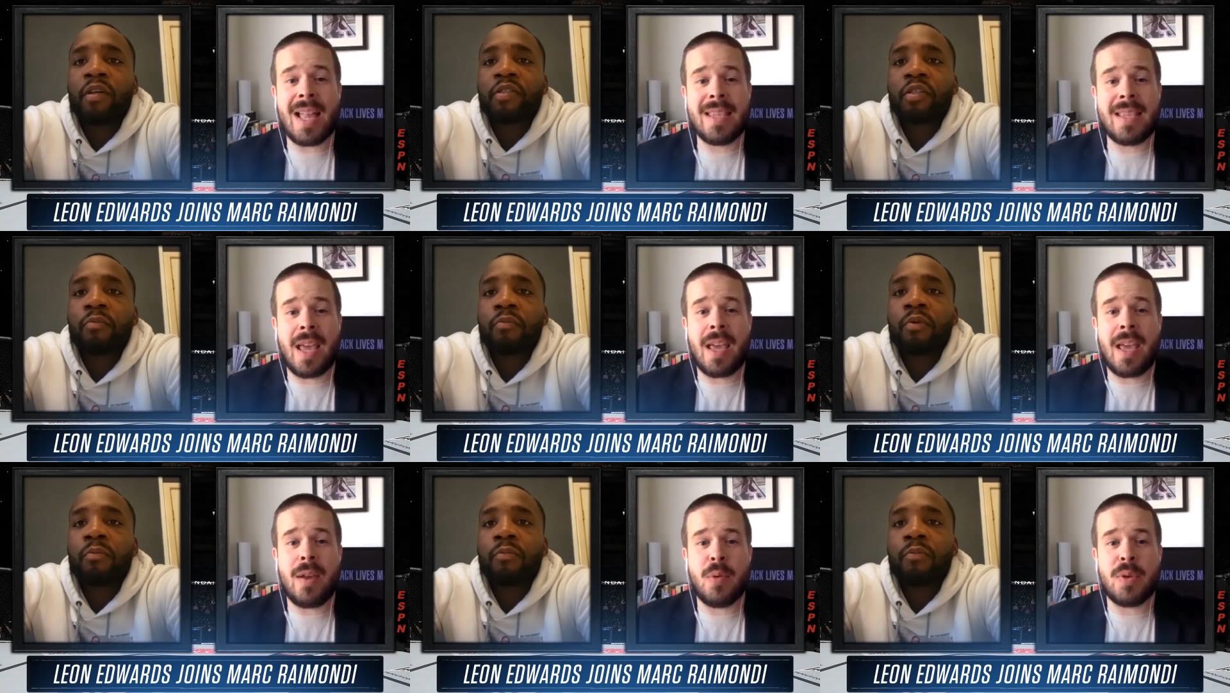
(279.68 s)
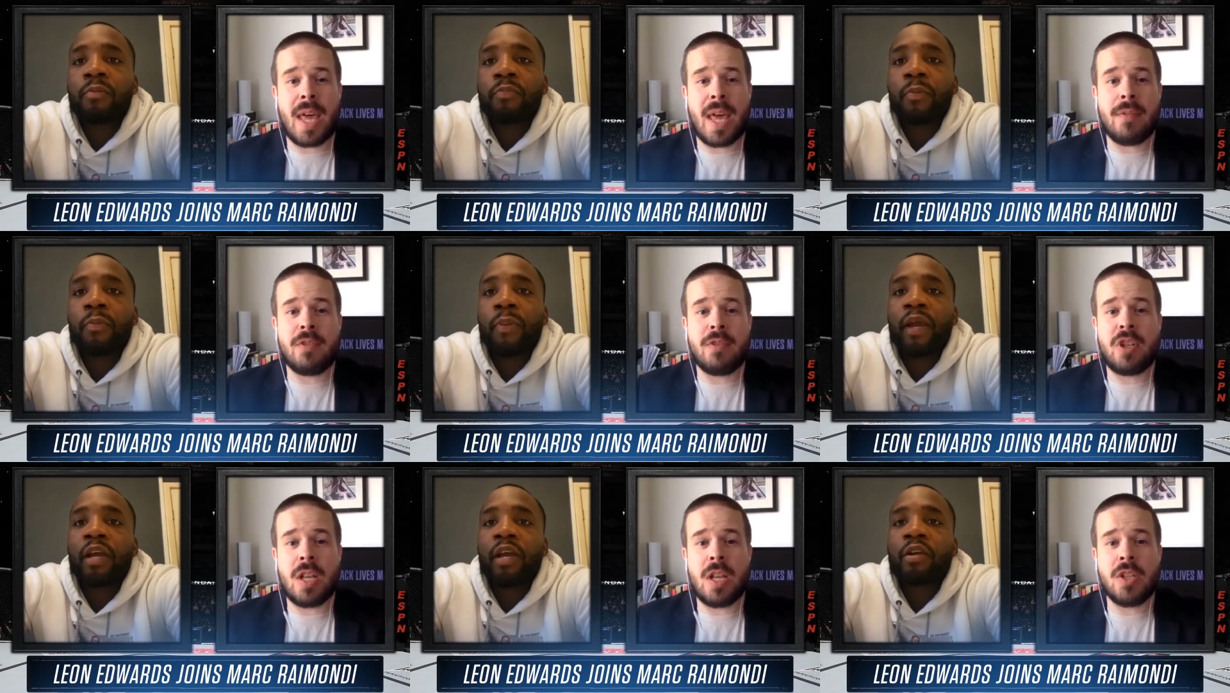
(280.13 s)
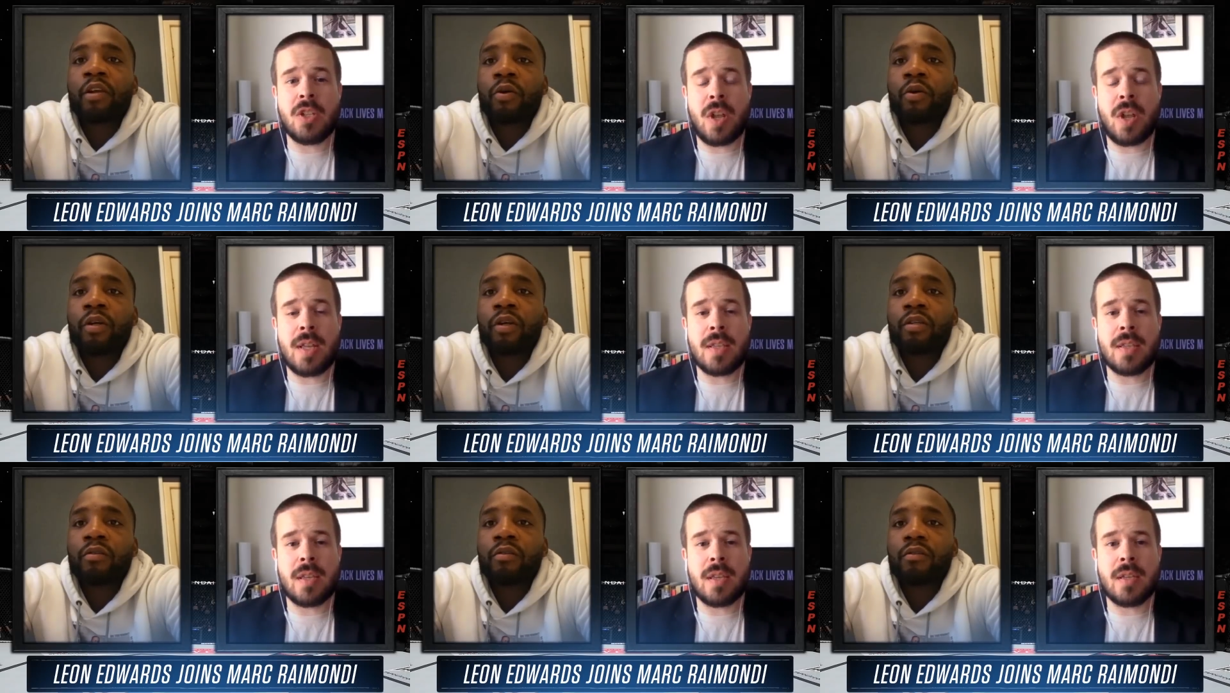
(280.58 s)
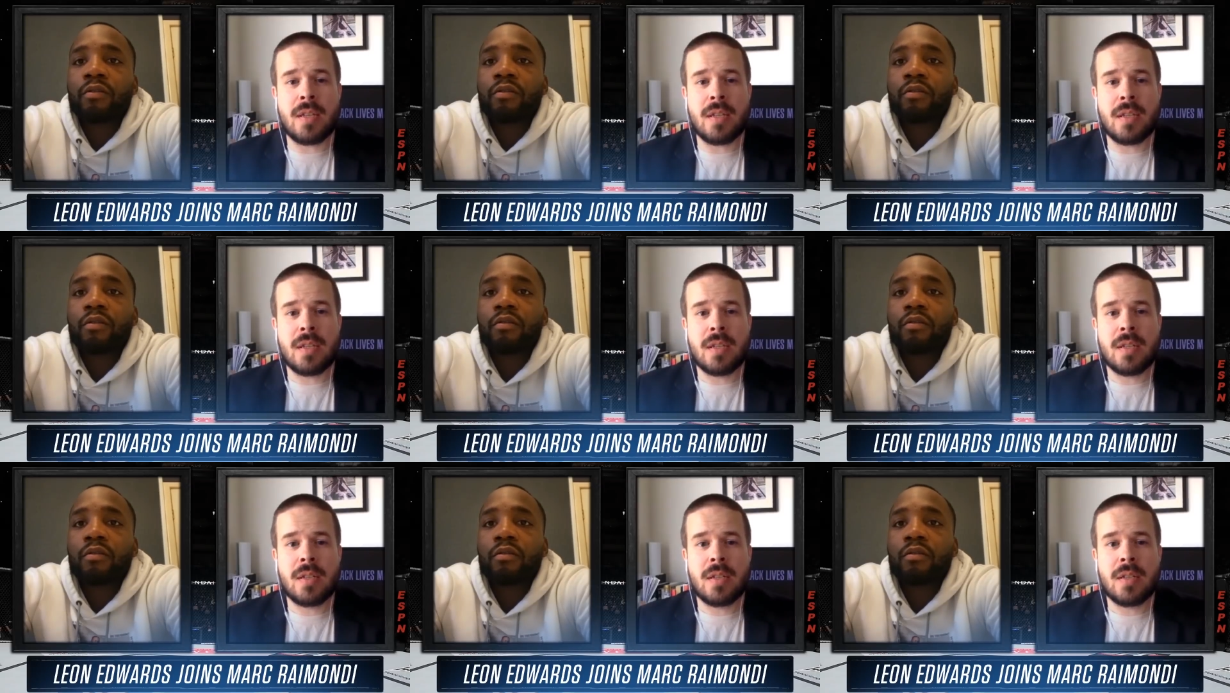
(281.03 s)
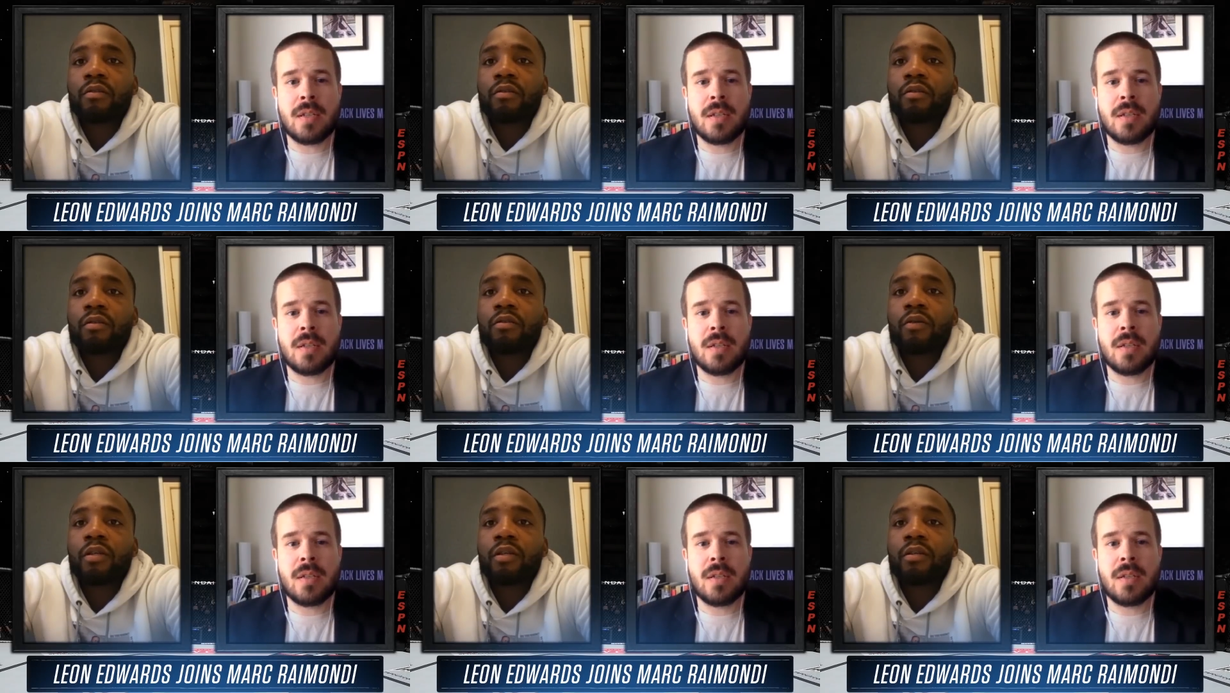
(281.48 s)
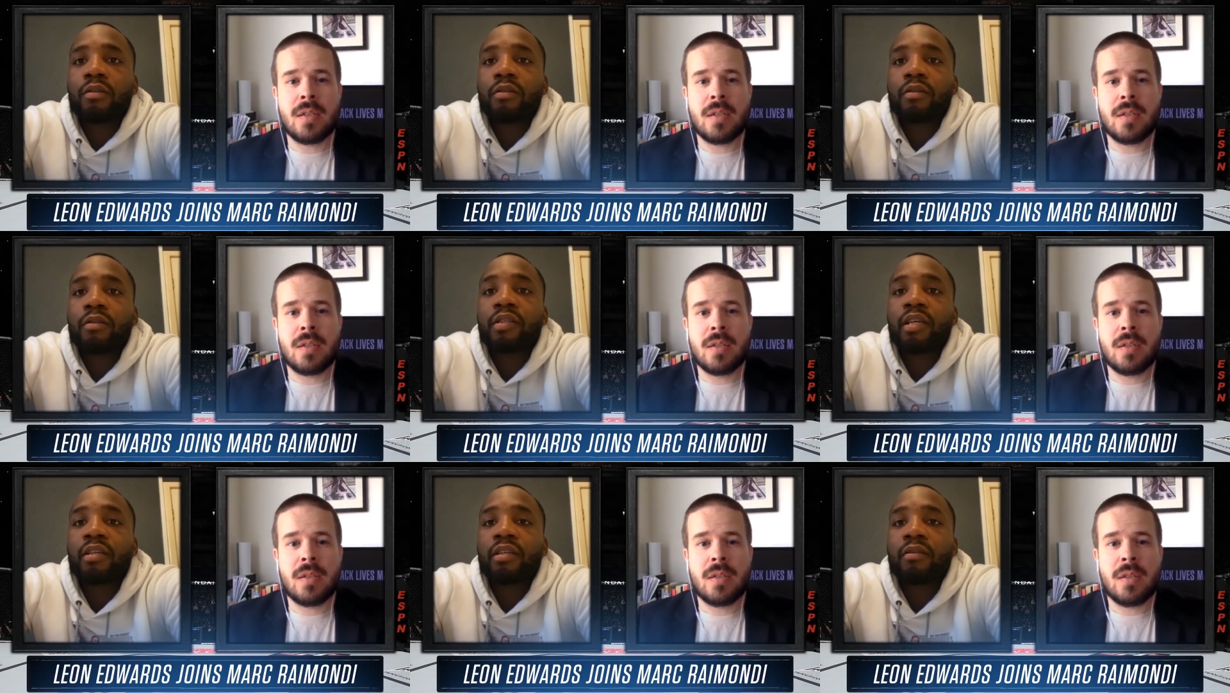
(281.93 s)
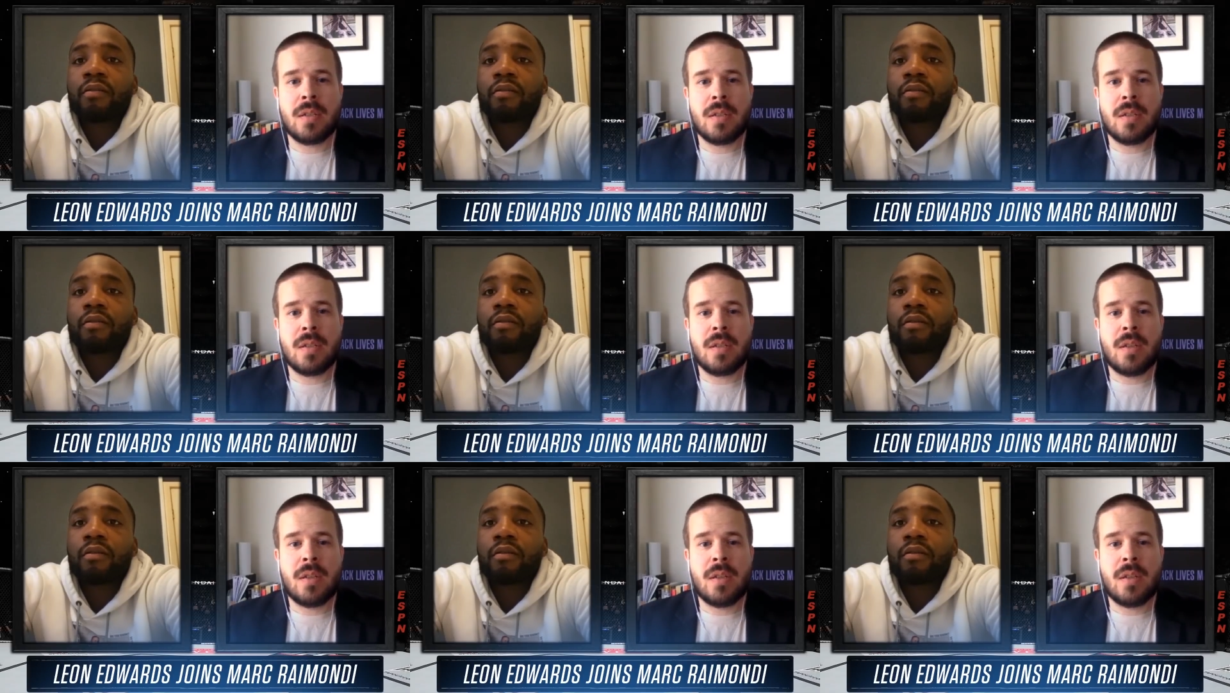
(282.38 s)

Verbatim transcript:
Speaker 1: had they would that have changed yeah. anything? Go on, say again.